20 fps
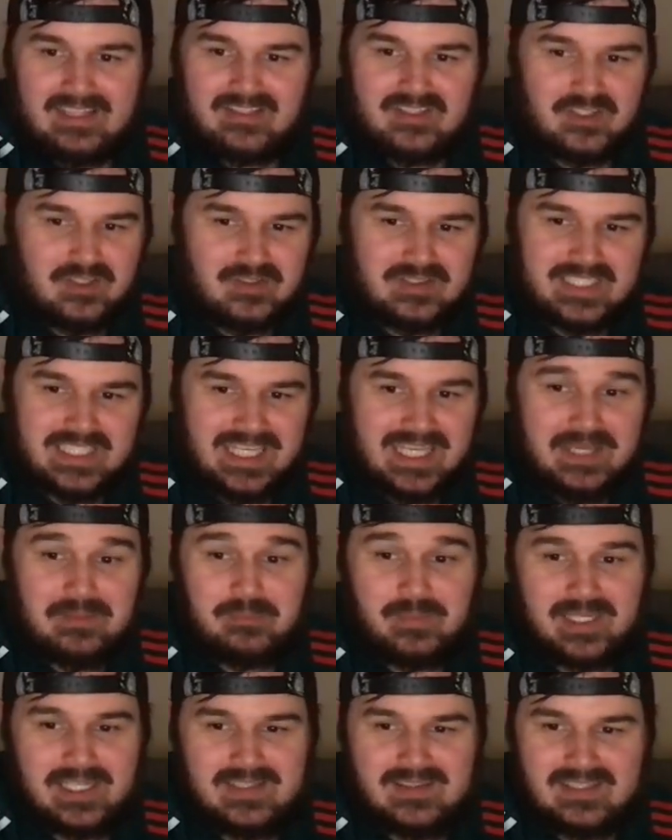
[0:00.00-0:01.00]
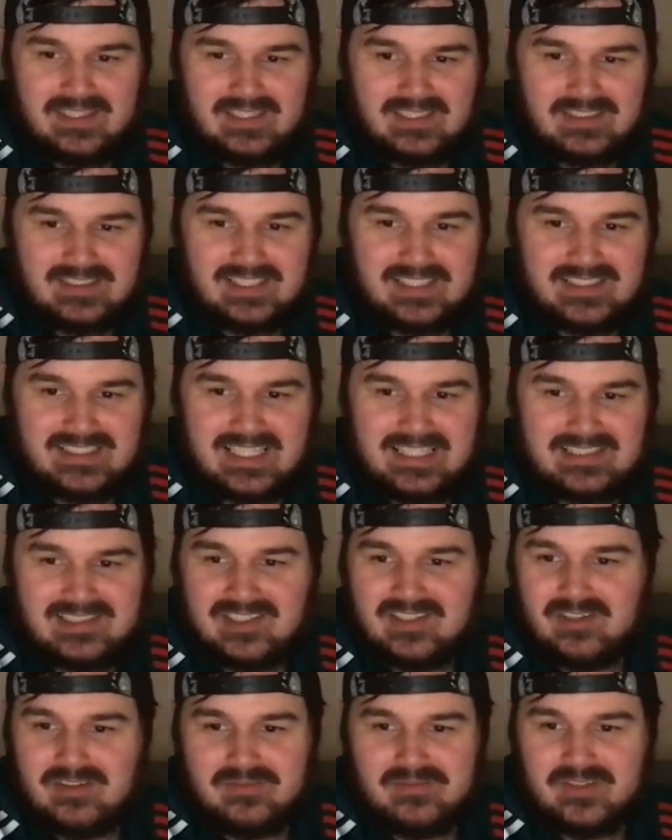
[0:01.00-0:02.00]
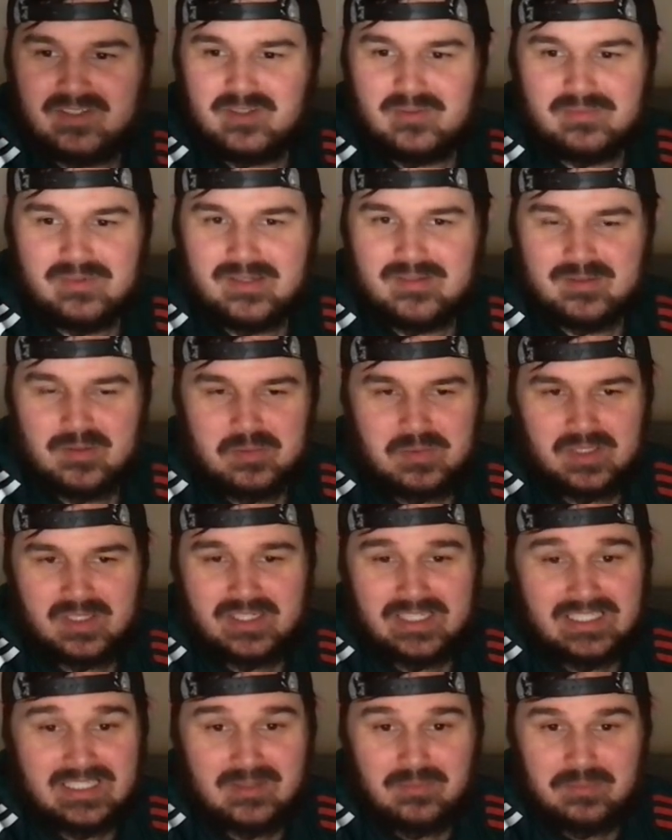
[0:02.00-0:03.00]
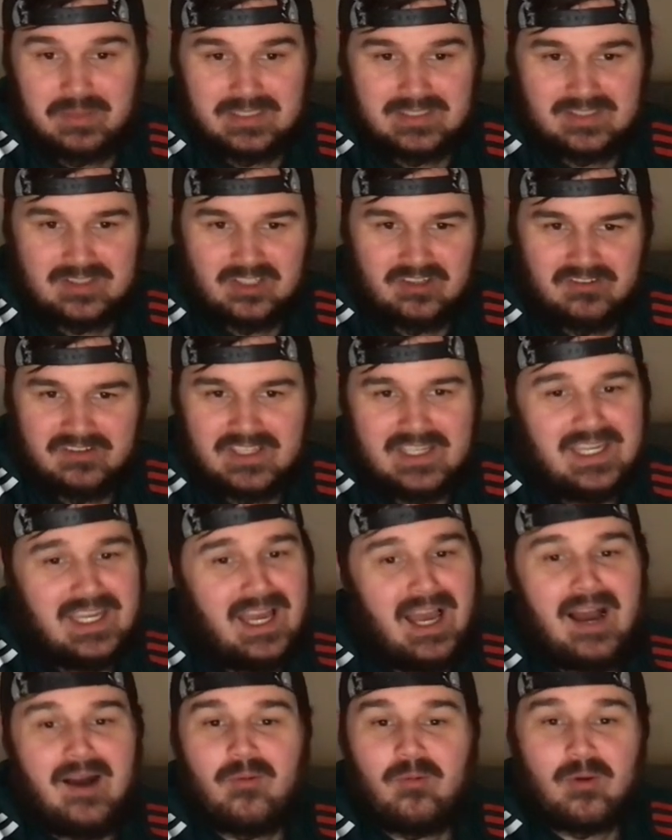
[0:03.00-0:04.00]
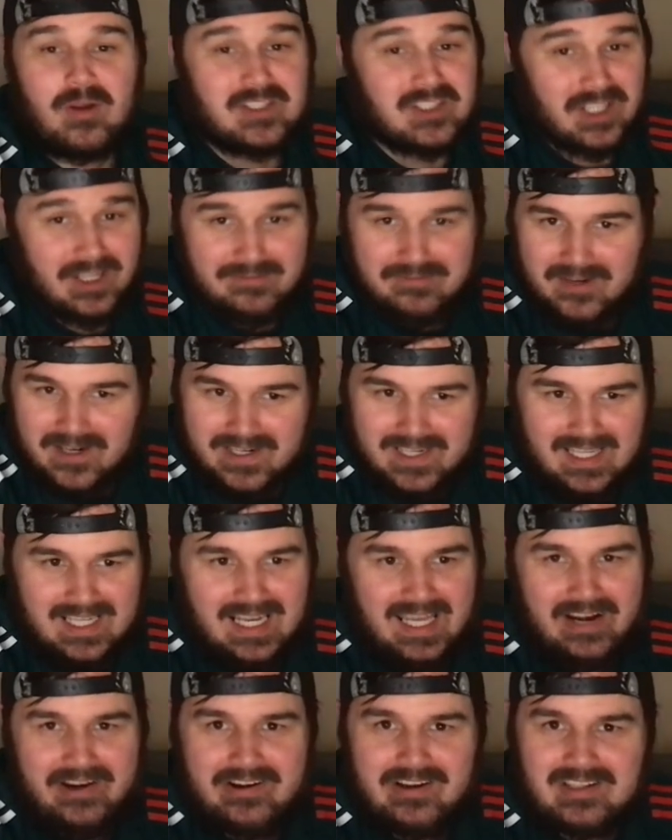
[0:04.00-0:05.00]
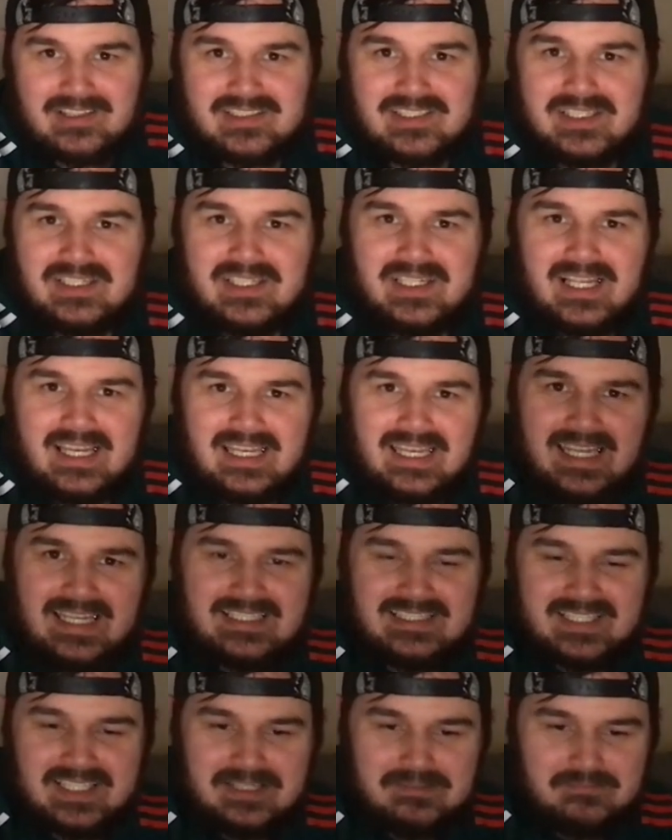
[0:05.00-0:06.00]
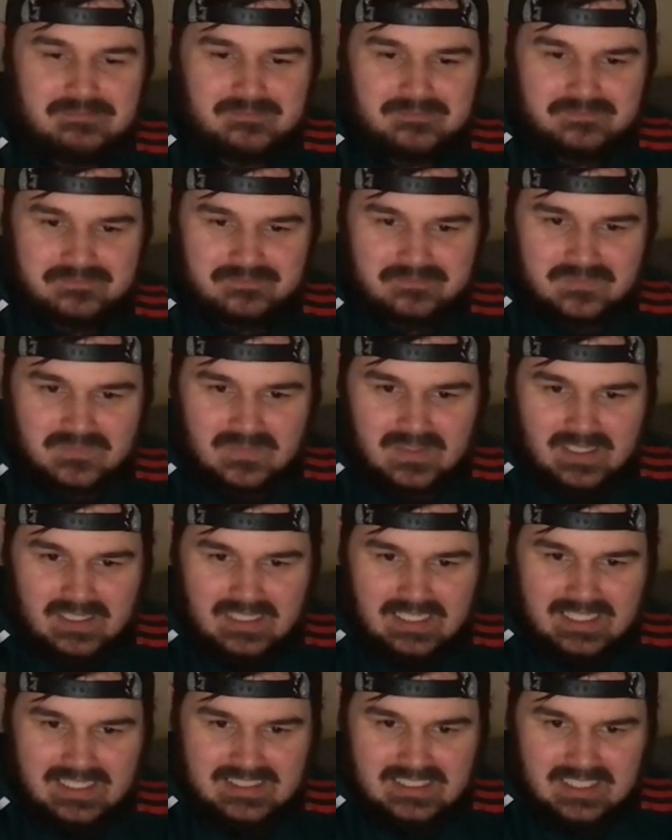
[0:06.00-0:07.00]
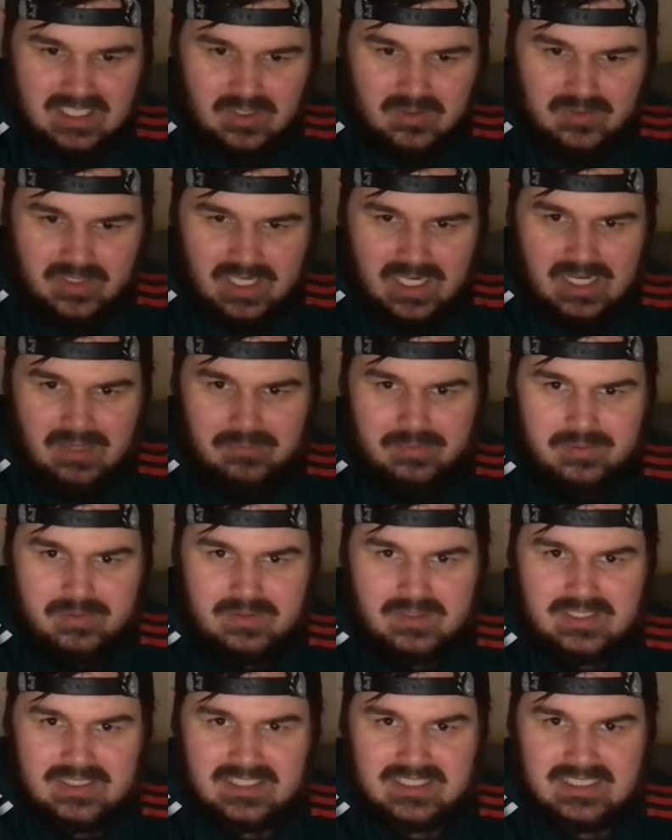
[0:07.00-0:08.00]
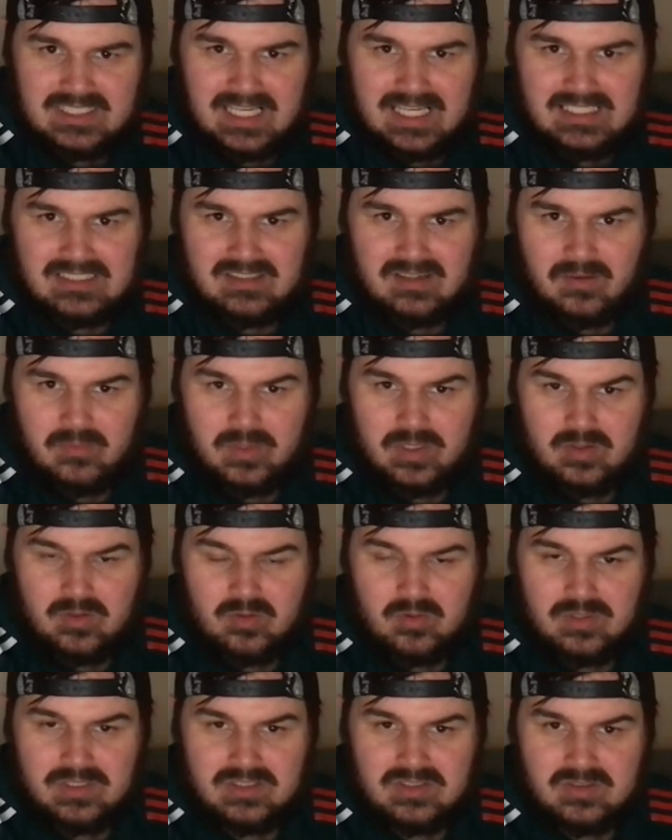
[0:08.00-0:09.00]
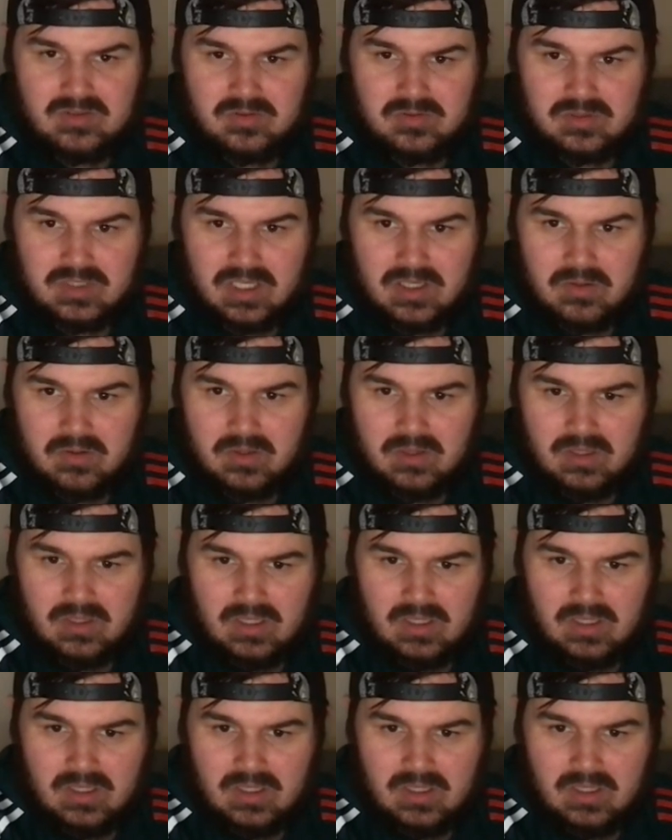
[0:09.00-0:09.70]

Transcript: do you see him being the successor of you, blah blah blah. He got pissed off. Which I find hilarious. Let's um let's load up the stats like we always do though.